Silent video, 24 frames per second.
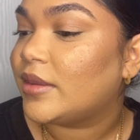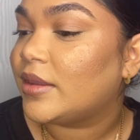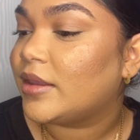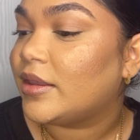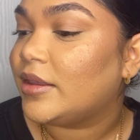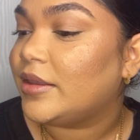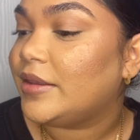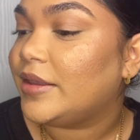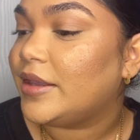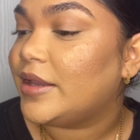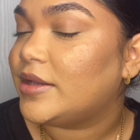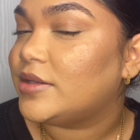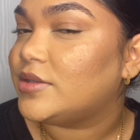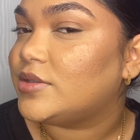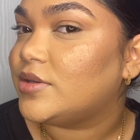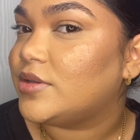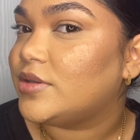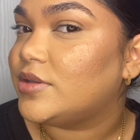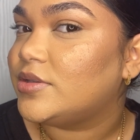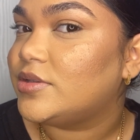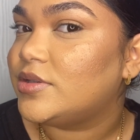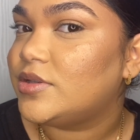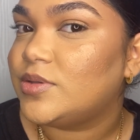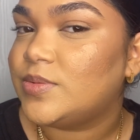Yeah, so this
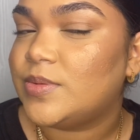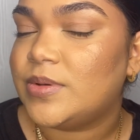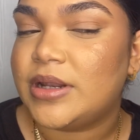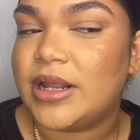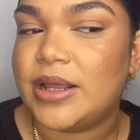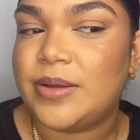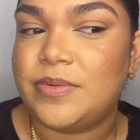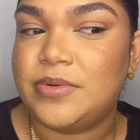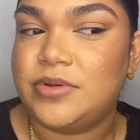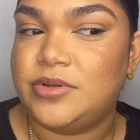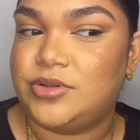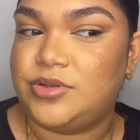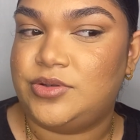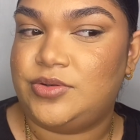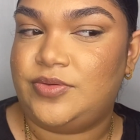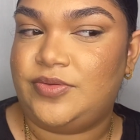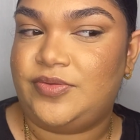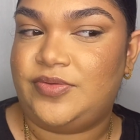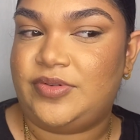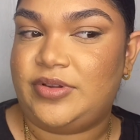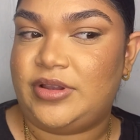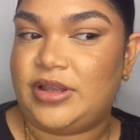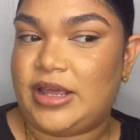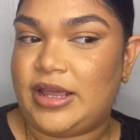is what I would do for,
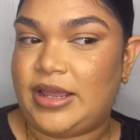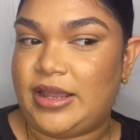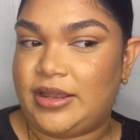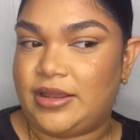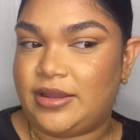like,